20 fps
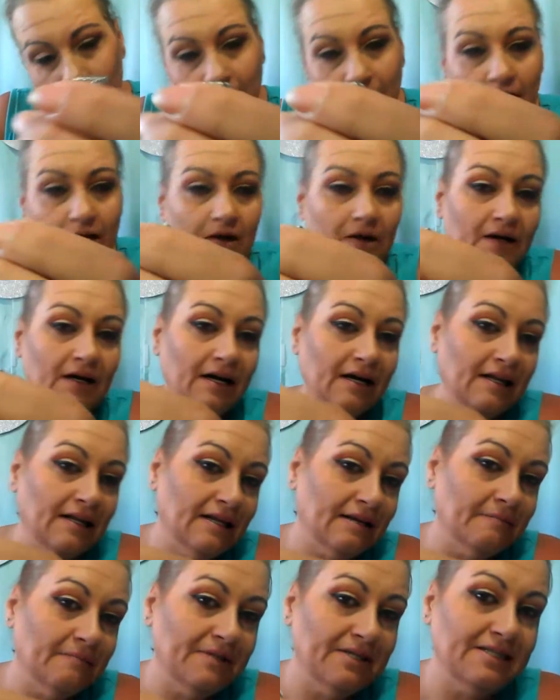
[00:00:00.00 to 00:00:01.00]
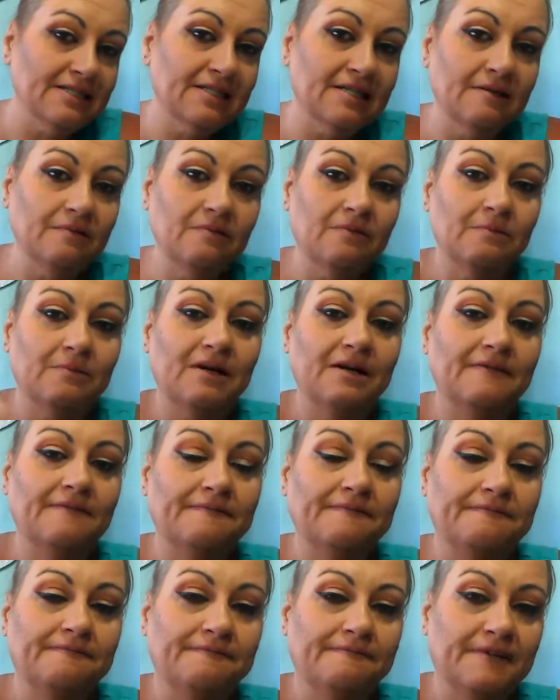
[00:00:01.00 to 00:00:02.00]
Okay, let me see where my
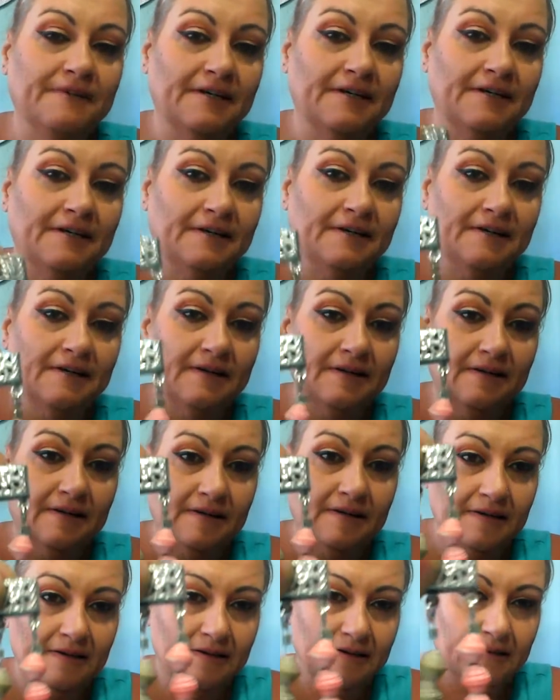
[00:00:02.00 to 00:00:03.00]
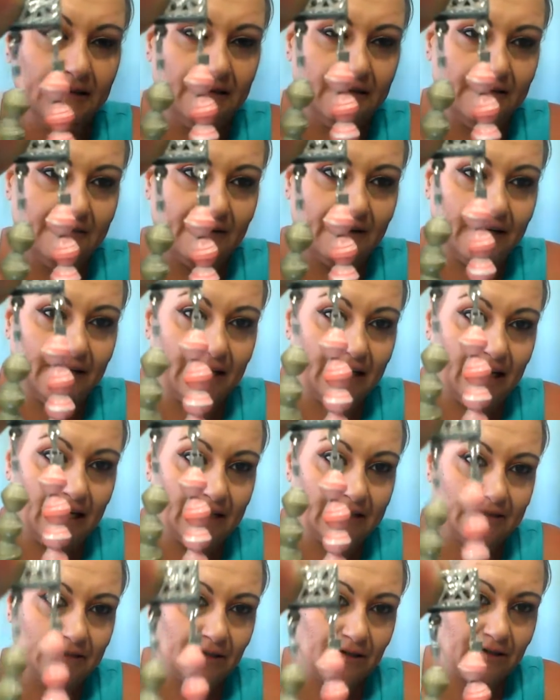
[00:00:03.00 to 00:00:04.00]
freaking
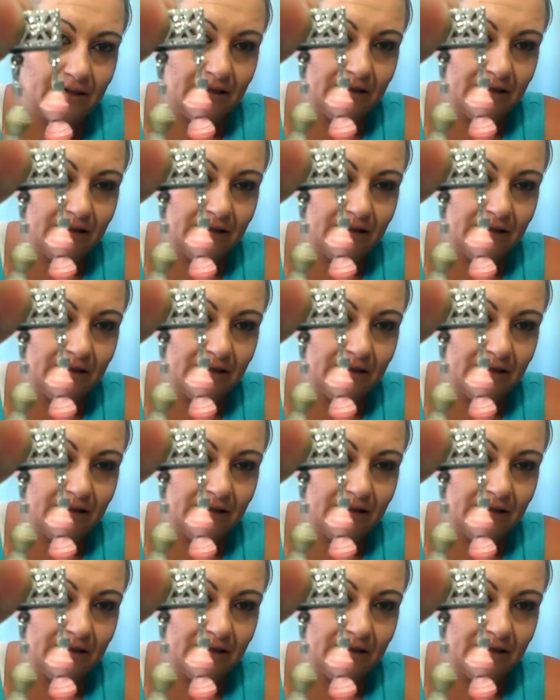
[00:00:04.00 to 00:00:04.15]
hands are.